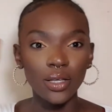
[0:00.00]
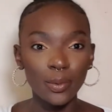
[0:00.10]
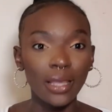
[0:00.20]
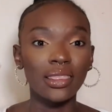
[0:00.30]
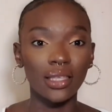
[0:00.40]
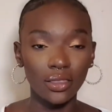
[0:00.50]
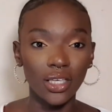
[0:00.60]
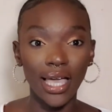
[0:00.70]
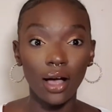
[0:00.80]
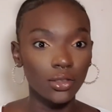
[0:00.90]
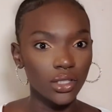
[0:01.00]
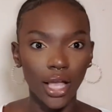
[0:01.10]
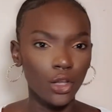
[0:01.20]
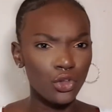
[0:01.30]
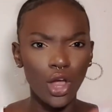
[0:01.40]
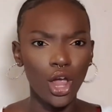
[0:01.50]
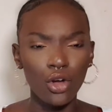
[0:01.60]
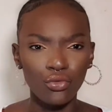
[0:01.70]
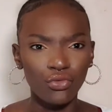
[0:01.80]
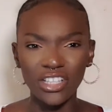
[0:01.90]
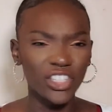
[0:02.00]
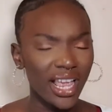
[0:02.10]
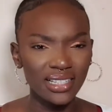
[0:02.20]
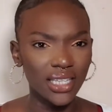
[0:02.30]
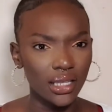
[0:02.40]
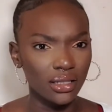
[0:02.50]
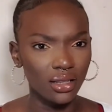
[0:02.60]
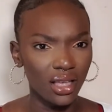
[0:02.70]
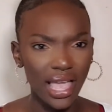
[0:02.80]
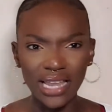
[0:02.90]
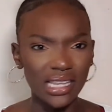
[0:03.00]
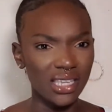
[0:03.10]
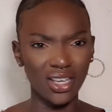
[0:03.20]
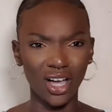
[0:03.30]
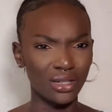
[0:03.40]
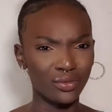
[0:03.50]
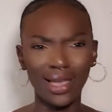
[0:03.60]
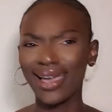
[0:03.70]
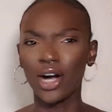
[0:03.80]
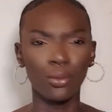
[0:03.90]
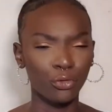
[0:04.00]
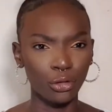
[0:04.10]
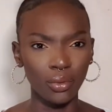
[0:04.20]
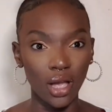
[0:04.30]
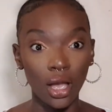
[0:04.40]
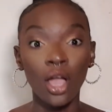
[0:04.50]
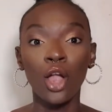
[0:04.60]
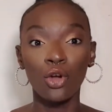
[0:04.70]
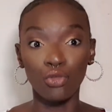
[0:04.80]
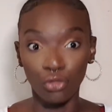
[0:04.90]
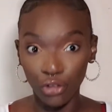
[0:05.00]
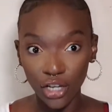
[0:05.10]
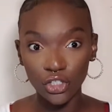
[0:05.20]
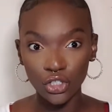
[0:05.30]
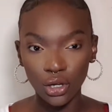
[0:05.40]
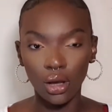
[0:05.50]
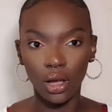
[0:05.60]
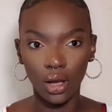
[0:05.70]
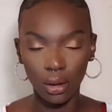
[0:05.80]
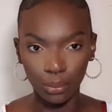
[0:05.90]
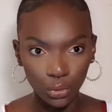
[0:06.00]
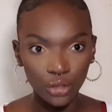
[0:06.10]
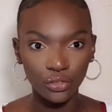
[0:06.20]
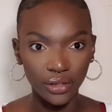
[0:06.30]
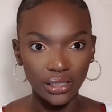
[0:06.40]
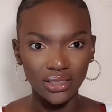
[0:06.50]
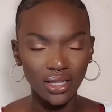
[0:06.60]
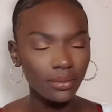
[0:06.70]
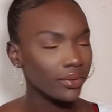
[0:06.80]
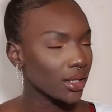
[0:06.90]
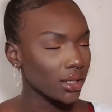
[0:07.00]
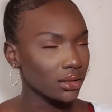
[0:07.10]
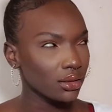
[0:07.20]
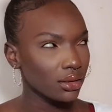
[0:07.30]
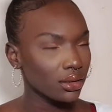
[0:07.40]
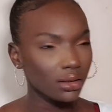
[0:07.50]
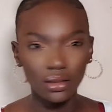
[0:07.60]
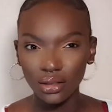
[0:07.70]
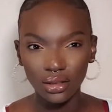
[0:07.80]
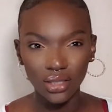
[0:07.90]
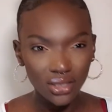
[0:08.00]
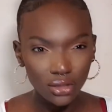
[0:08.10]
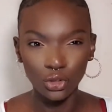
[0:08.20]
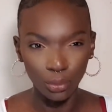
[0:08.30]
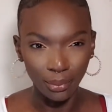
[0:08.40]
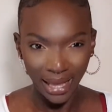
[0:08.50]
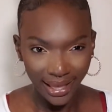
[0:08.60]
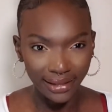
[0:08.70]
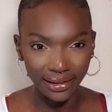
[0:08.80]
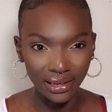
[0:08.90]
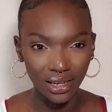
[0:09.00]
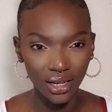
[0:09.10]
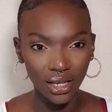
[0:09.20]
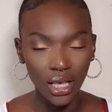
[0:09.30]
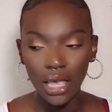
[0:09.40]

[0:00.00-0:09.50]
So anyway, the girl's like, no, rejecting any kind of help from her rich boyfriend. I'm thinking, this is your man.